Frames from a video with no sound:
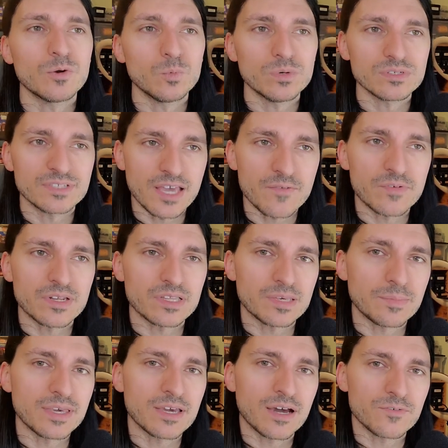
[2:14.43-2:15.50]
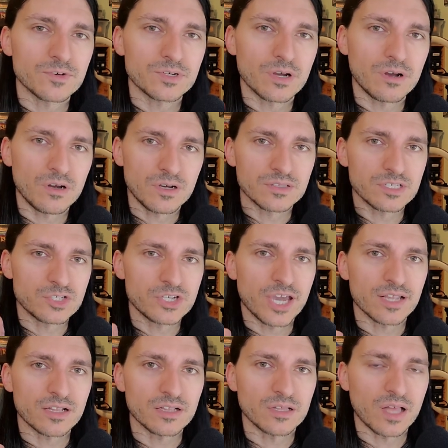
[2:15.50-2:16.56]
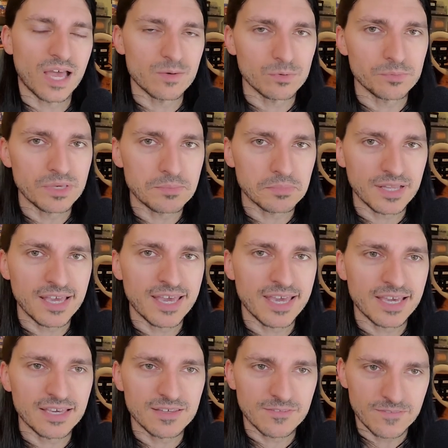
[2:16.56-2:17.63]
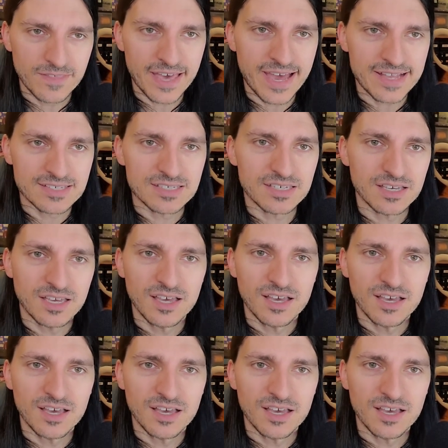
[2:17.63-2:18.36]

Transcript: will definitely be covered on the channel. I will be playing that